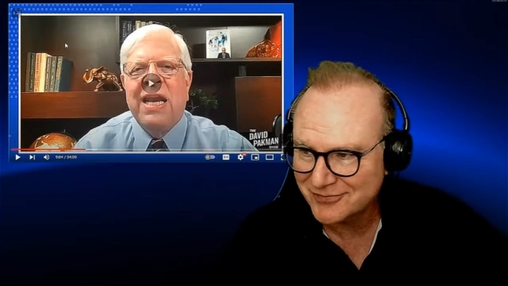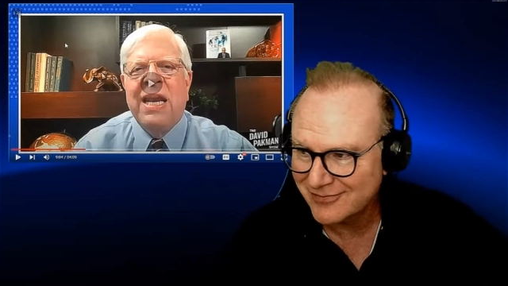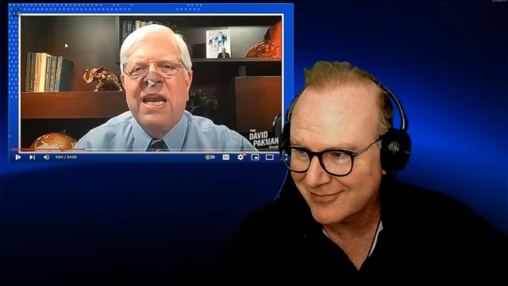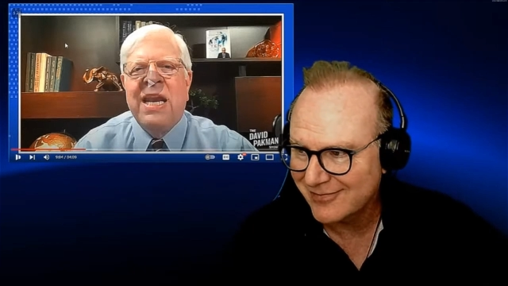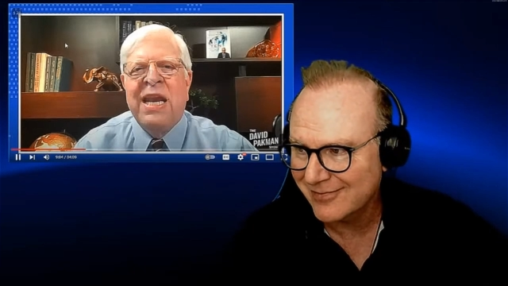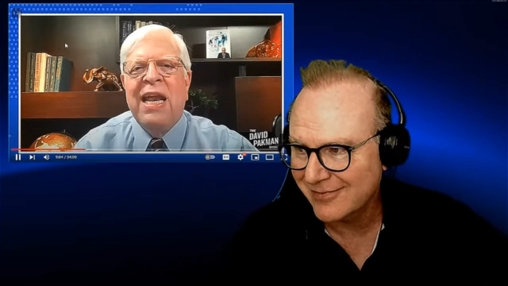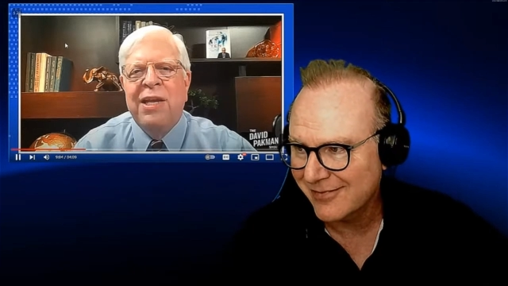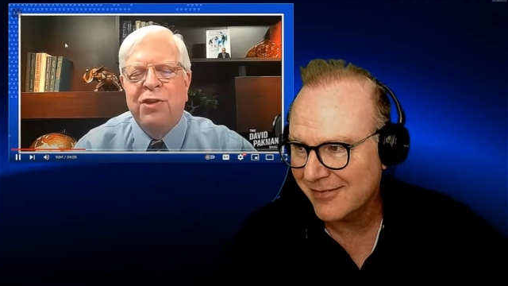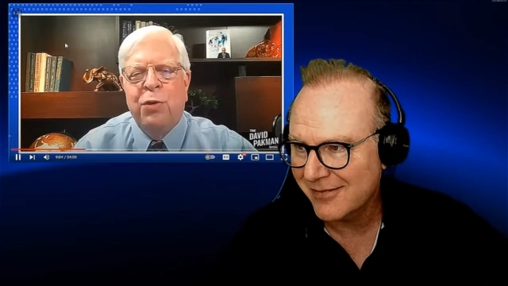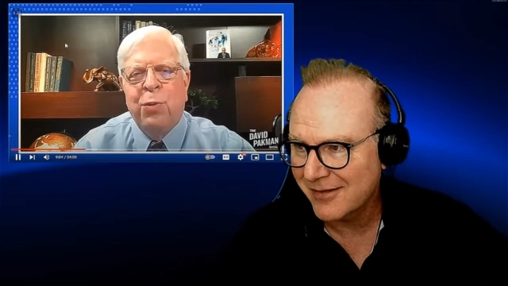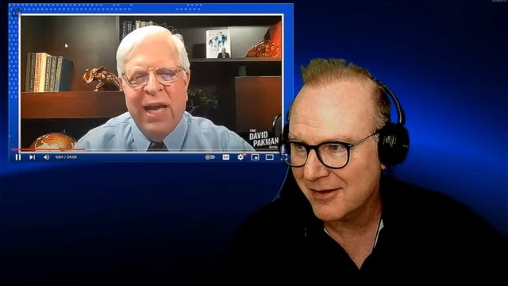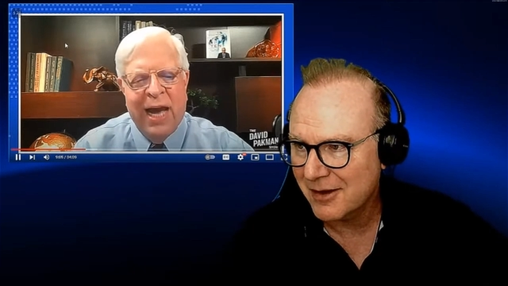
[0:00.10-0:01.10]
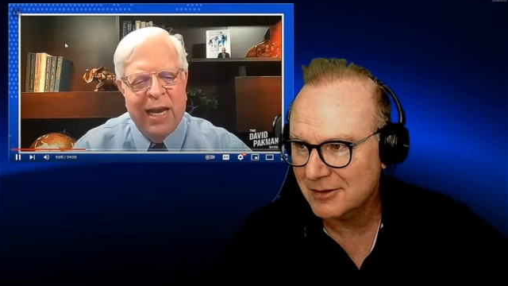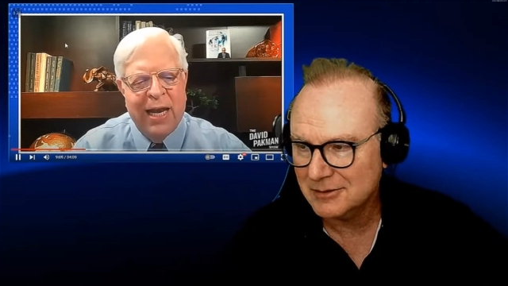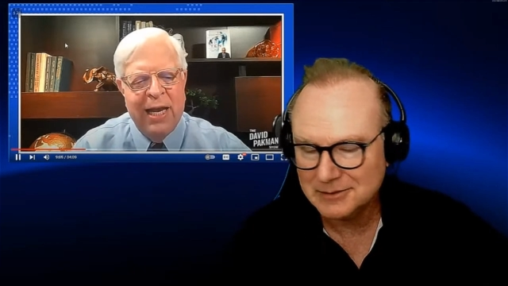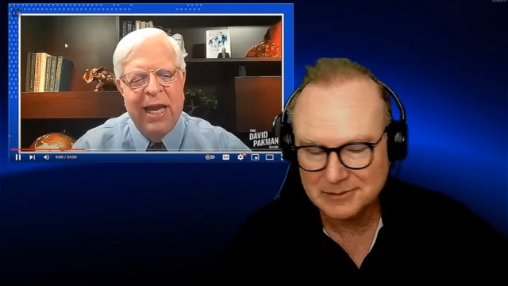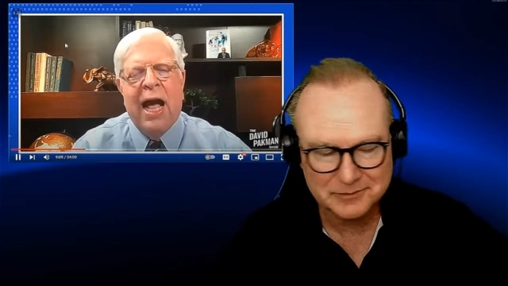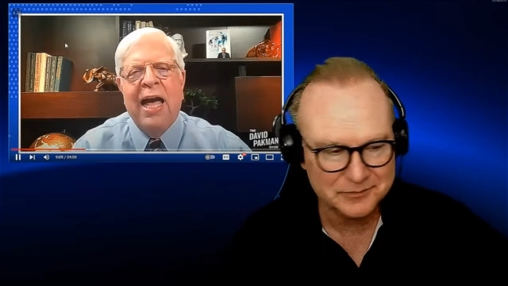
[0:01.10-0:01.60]
Speaker 1: But it is the
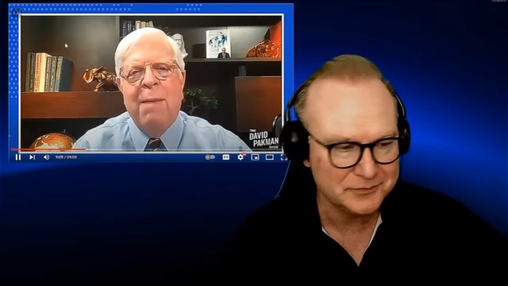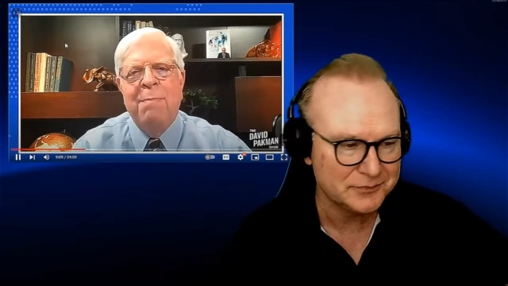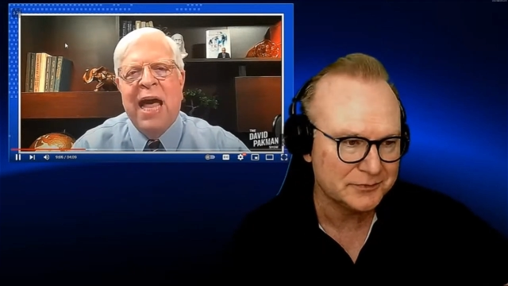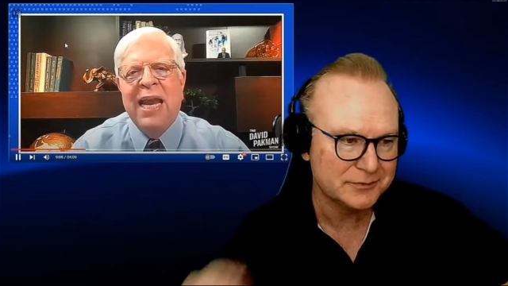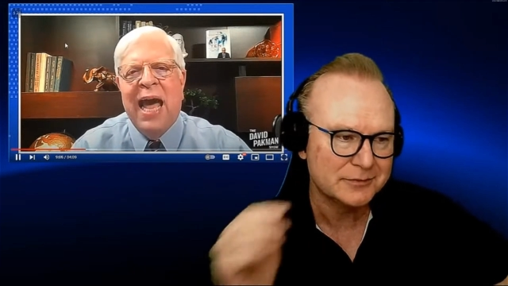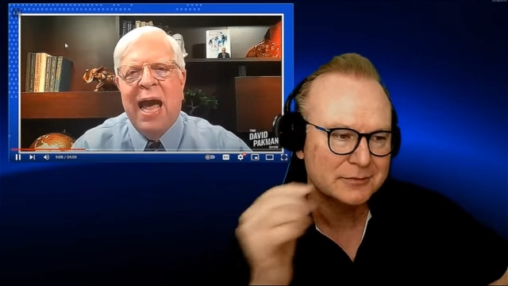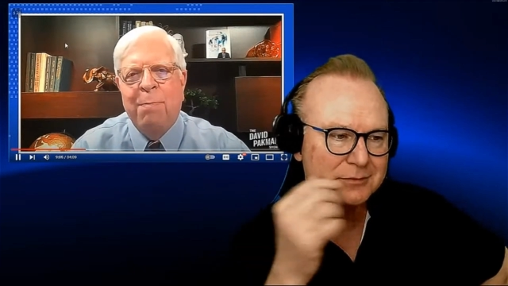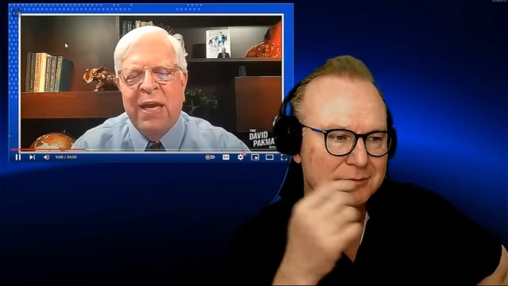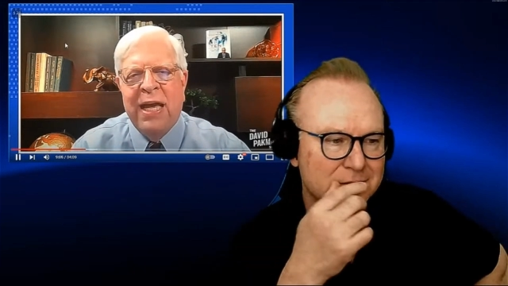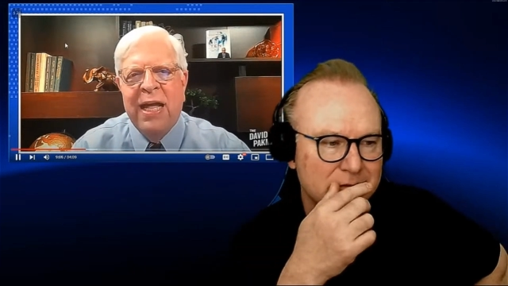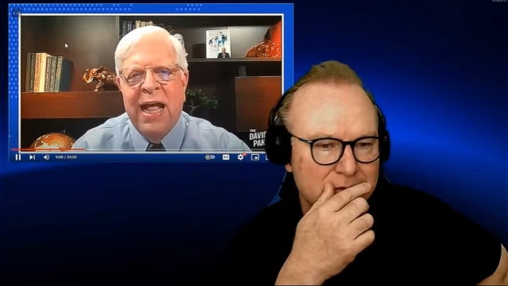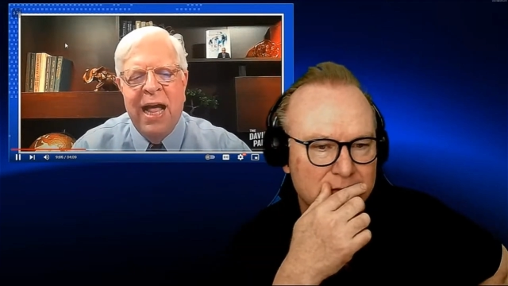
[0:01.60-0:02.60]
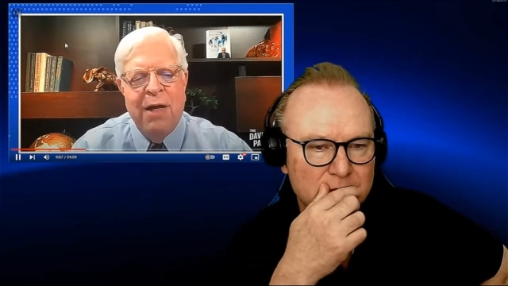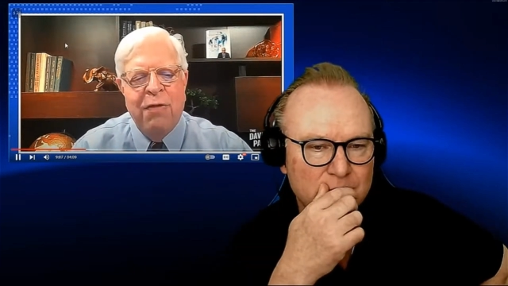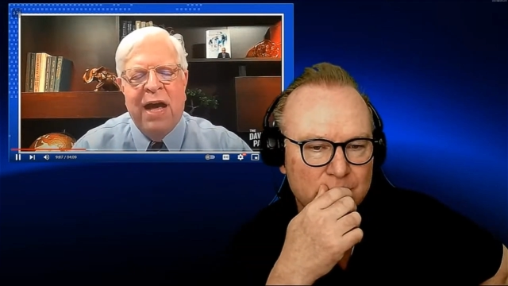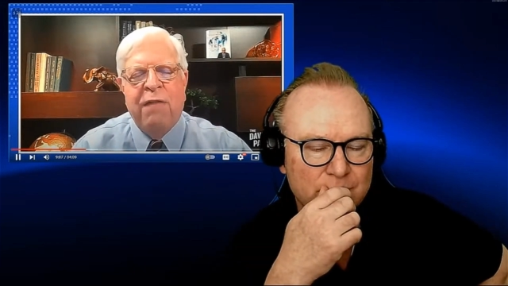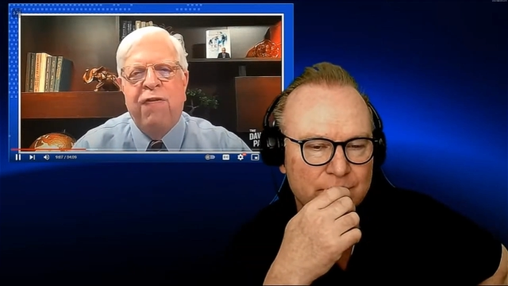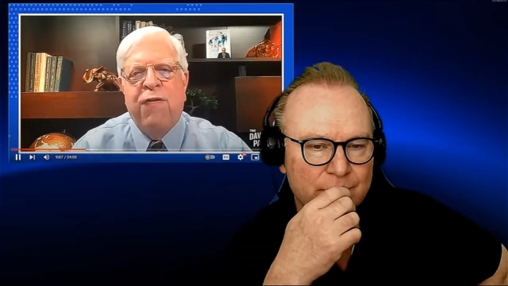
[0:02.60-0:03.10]
reality. I am not happy
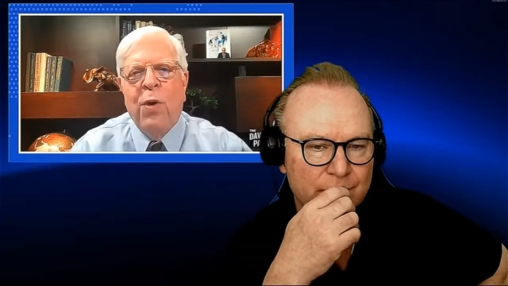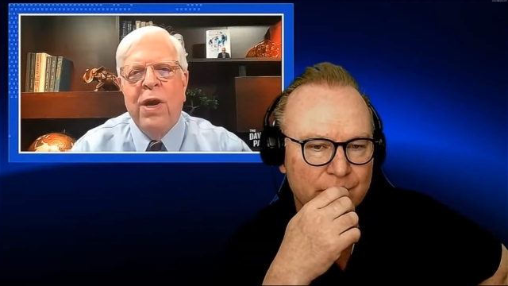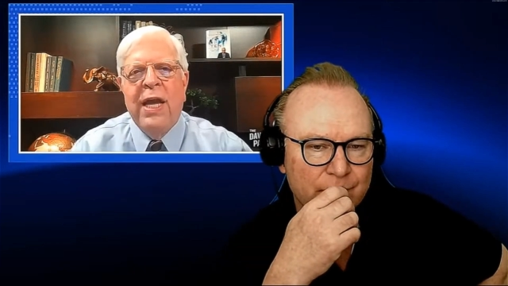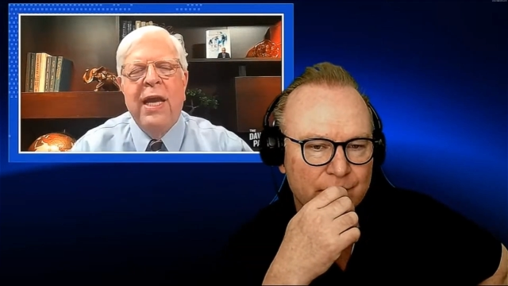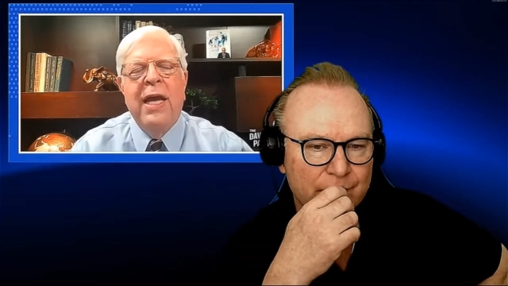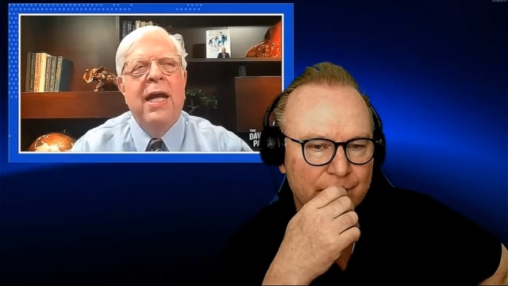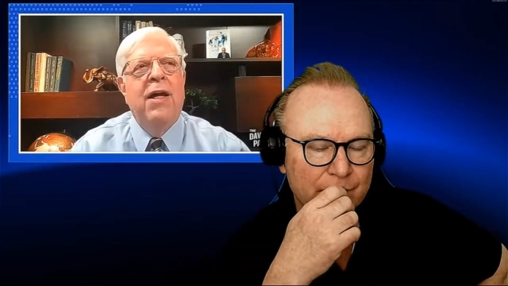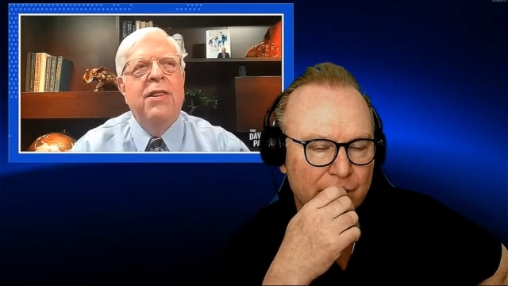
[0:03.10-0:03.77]
that 40 uh,